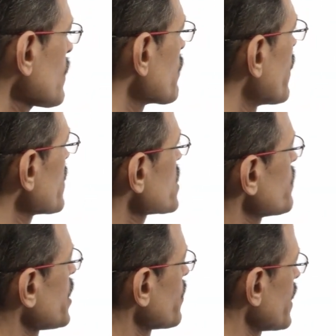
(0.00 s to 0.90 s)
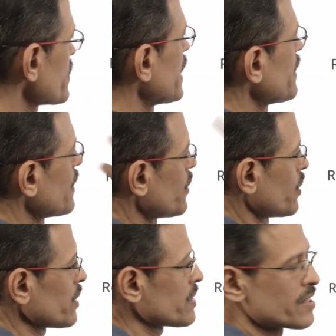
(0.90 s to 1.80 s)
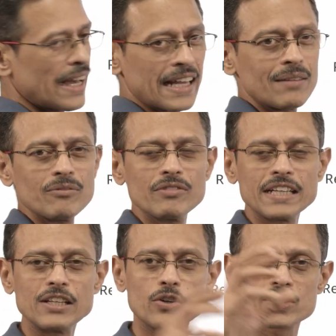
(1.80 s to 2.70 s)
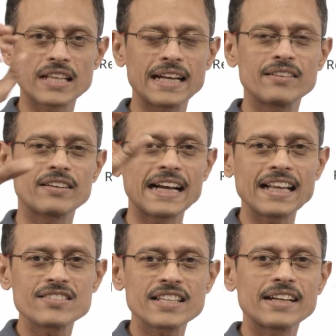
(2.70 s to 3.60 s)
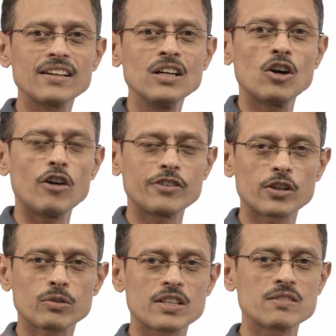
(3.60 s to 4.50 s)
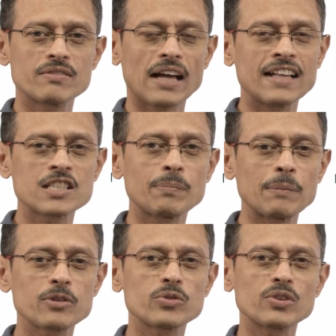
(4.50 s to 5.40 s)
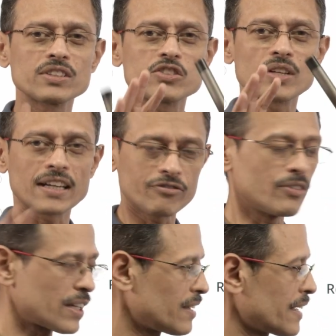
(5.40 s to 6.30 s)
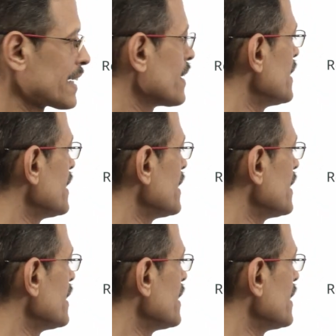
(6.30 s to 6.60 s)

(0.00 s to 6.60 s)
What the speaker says: First step, they're going to say, draw this diagram in your side, right hand side of your question answer paper. So, you know, that's your rough work, right?